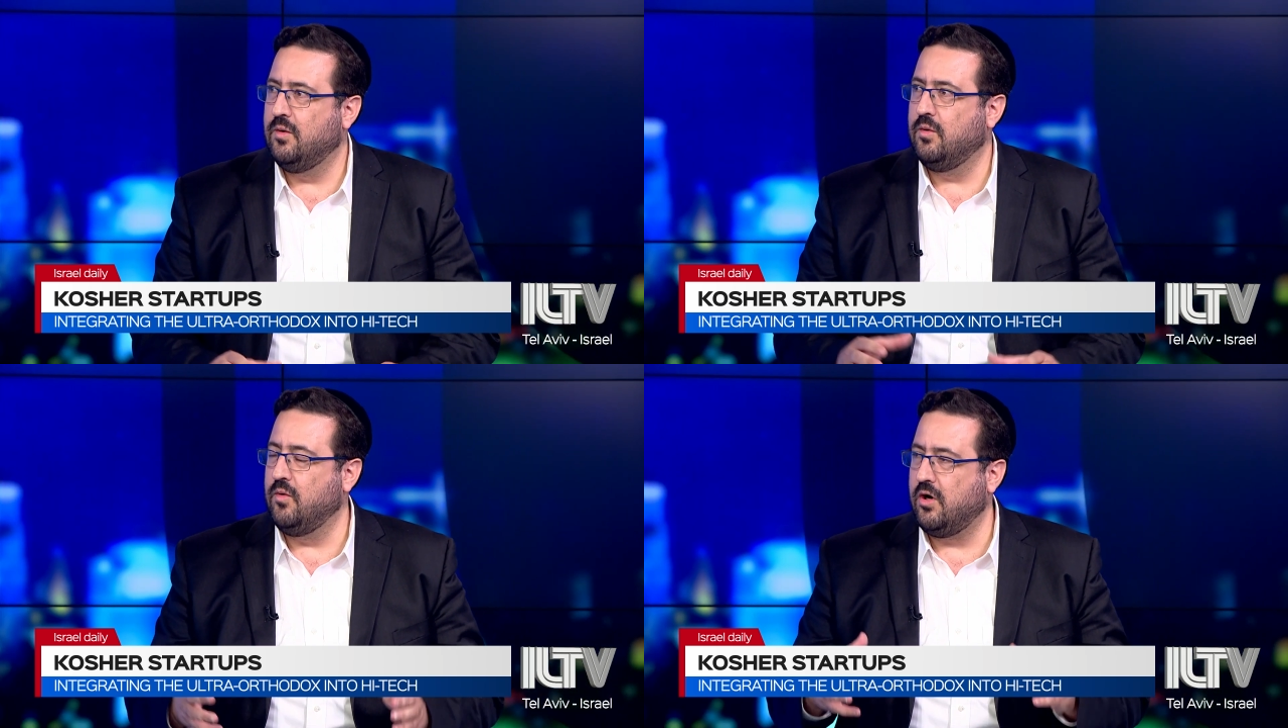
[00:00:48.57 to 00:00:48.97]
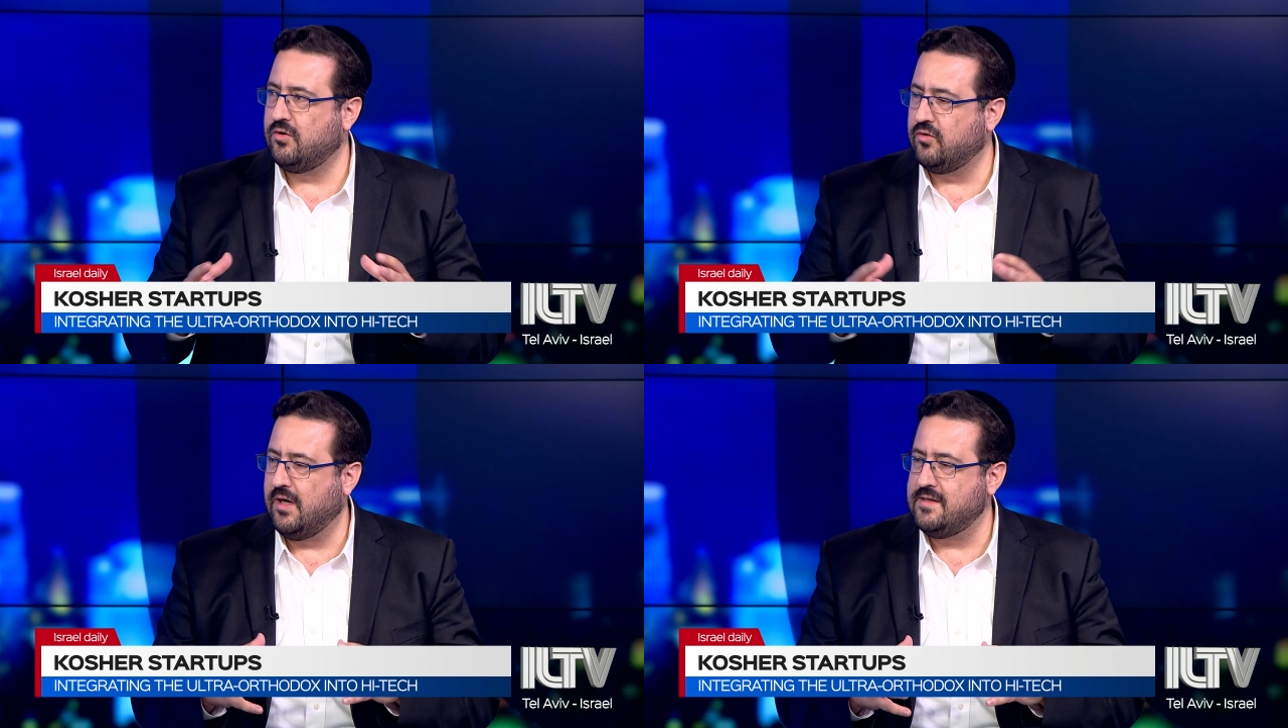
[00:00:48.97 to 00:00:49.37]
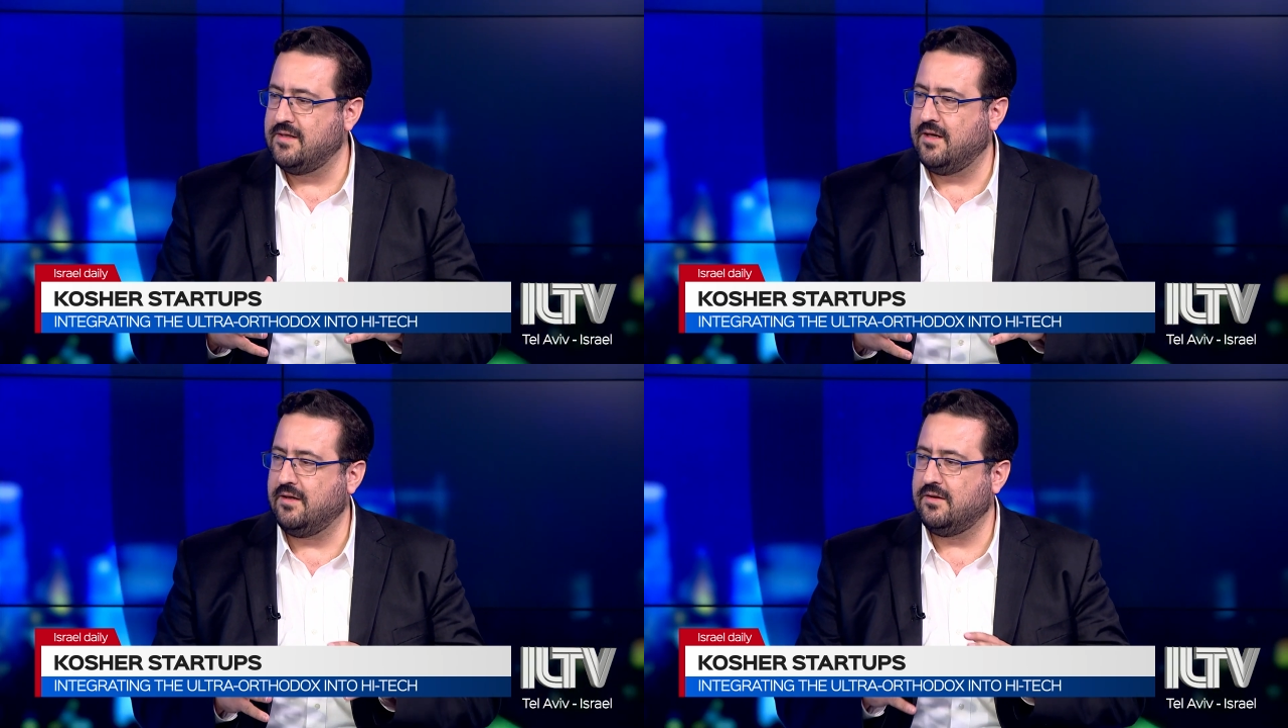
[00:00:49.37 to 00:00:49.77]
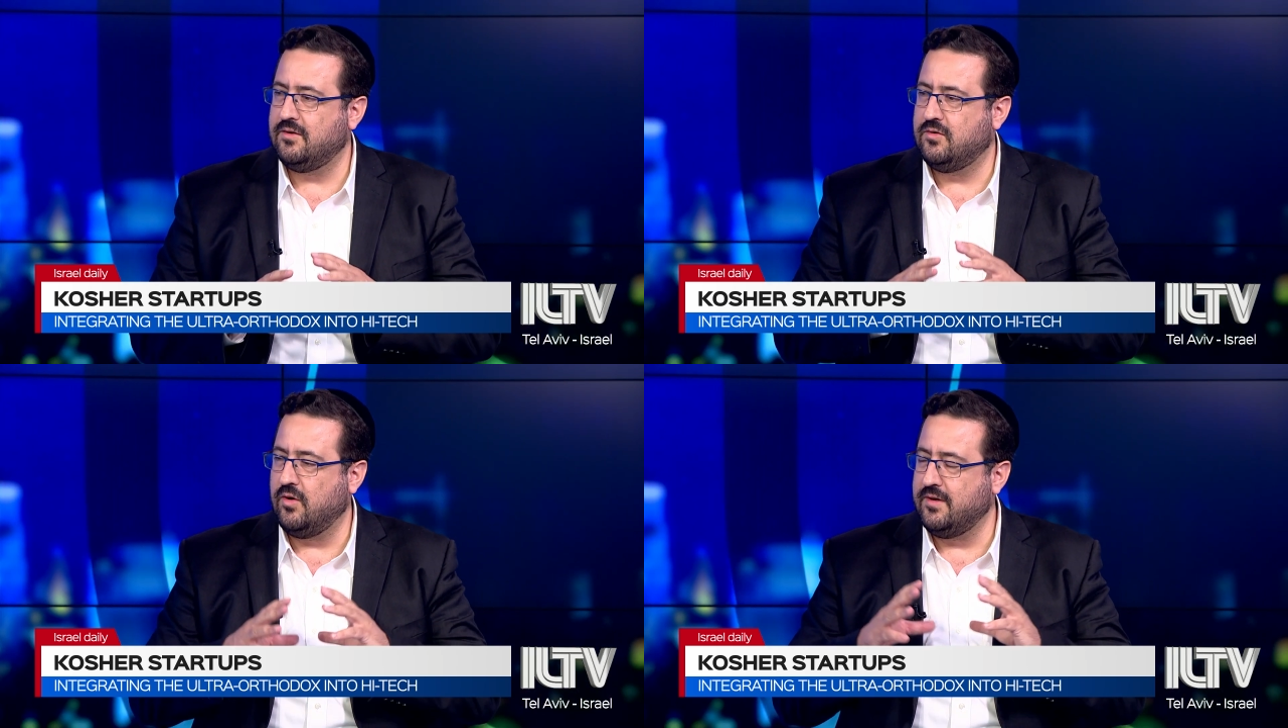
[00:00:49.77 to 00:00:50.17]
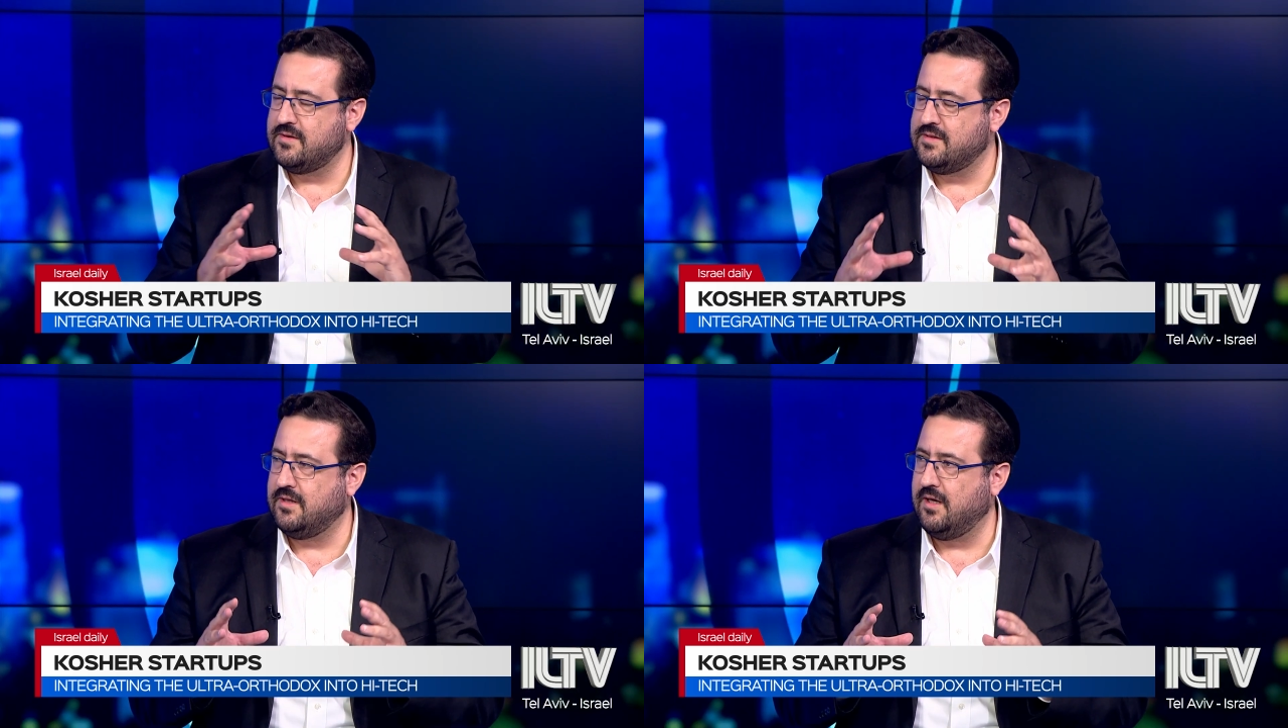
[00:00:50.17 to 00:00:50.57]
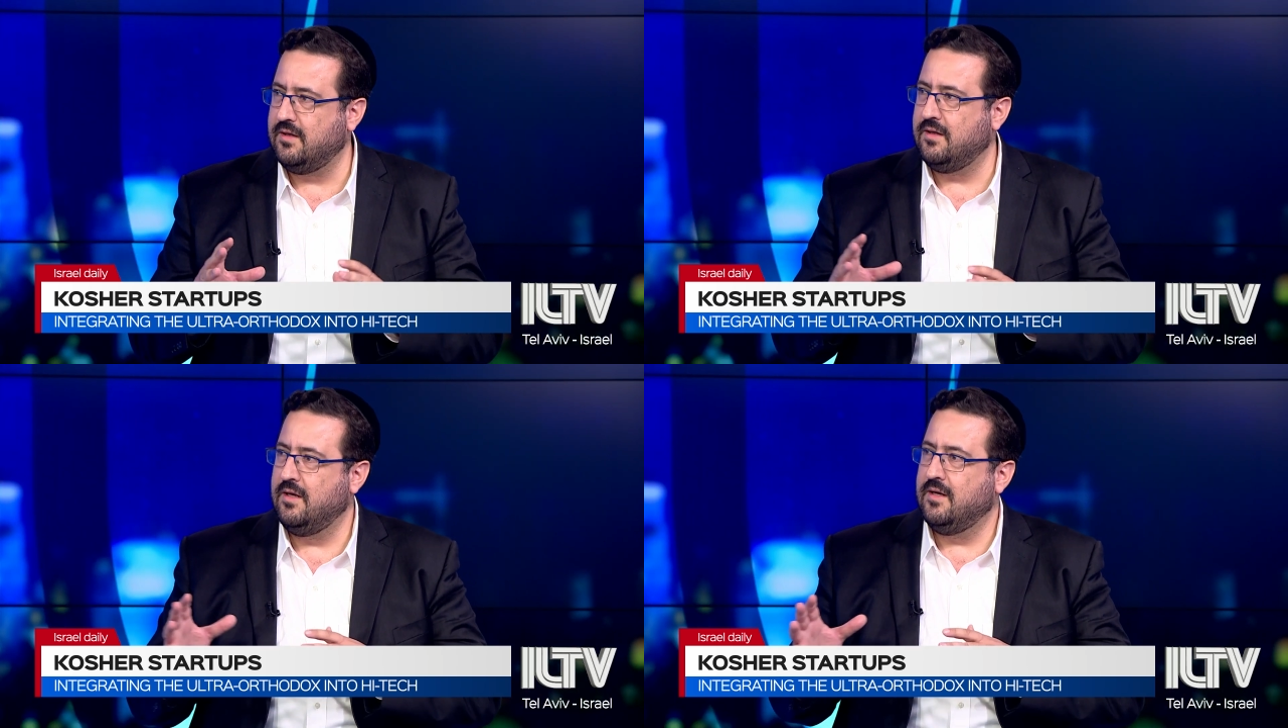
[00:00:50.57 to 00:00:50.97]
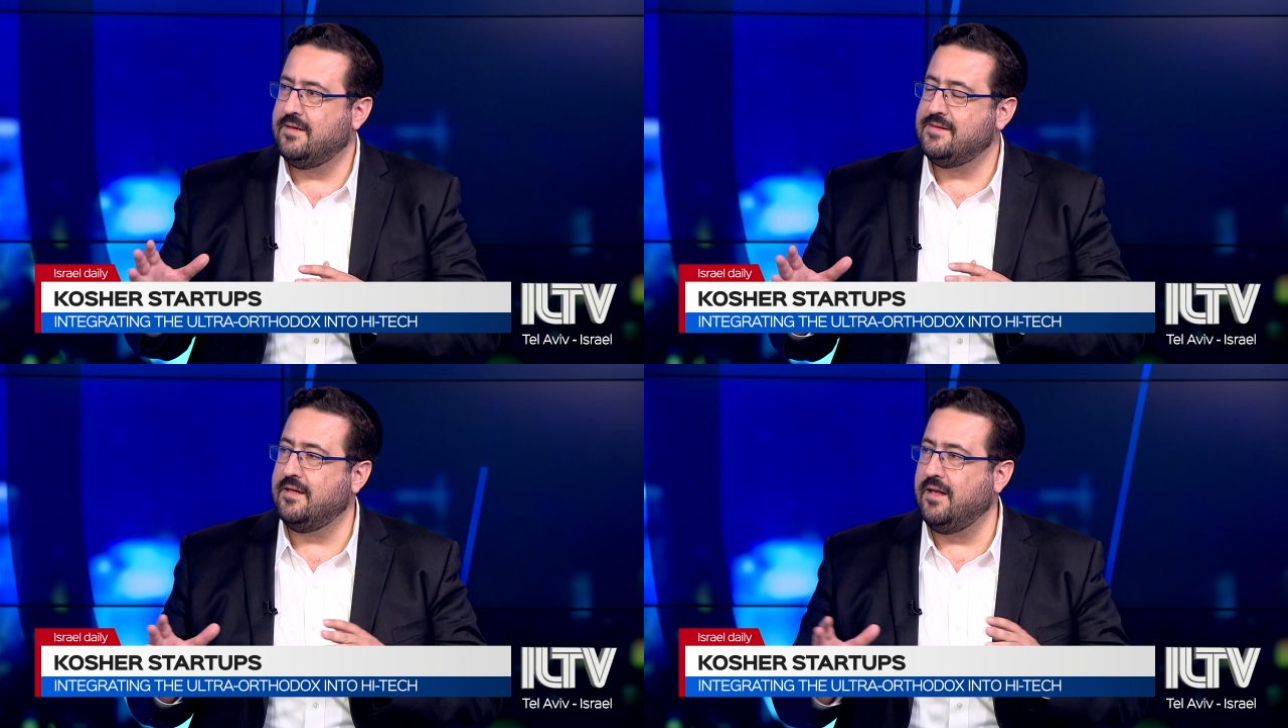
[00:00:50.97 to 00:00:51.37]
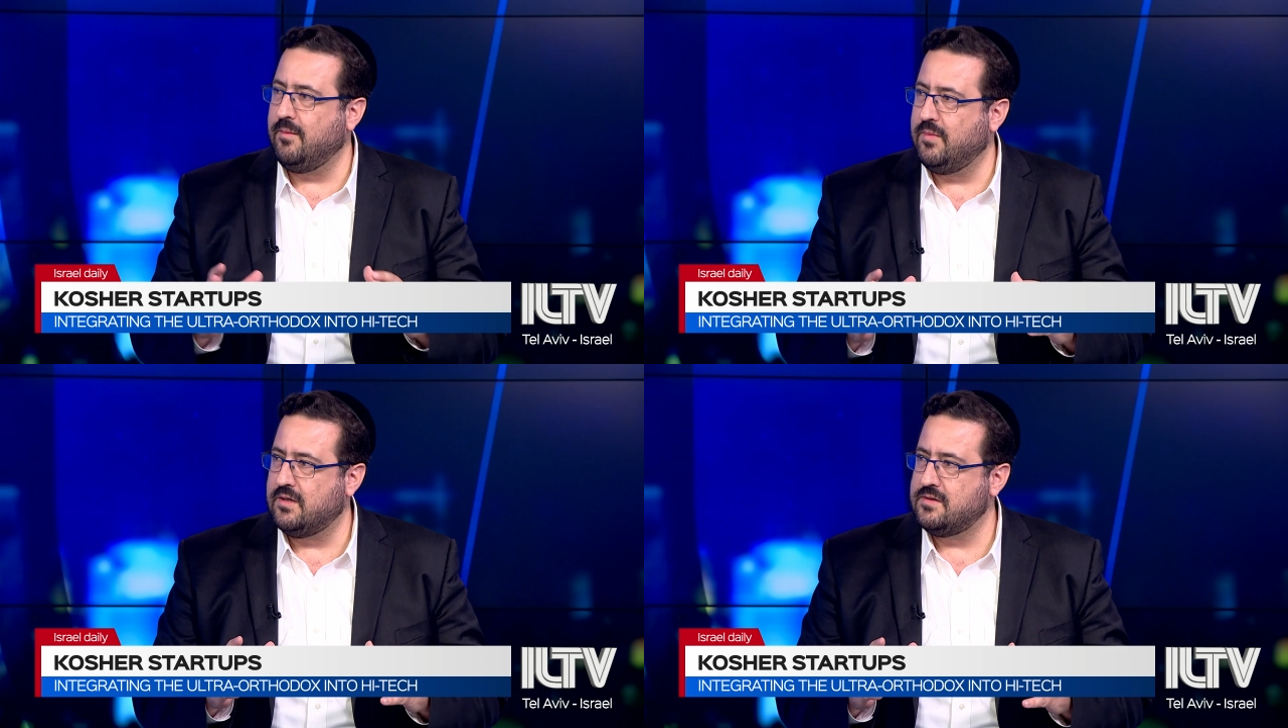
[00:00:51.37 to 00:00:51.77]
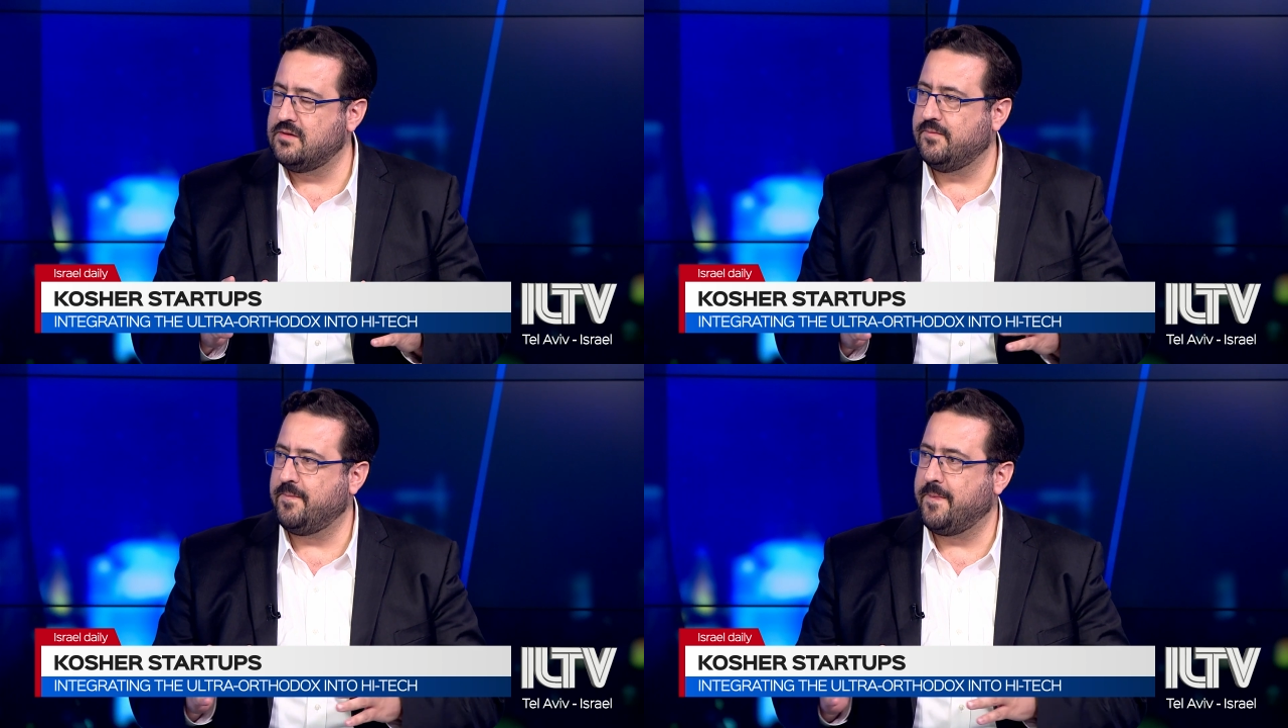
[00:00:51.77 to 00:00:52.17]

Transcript: We work together to understand the numbers